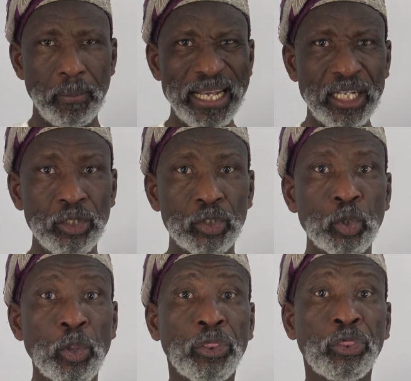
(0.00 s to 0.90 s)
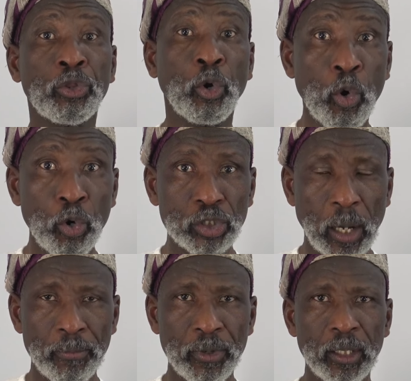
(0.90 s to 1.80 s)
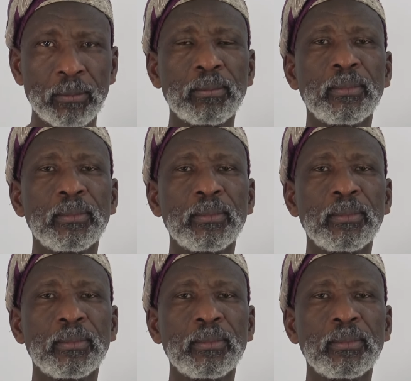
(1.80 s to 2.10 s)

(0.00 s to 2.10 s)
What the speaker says: means to throw something.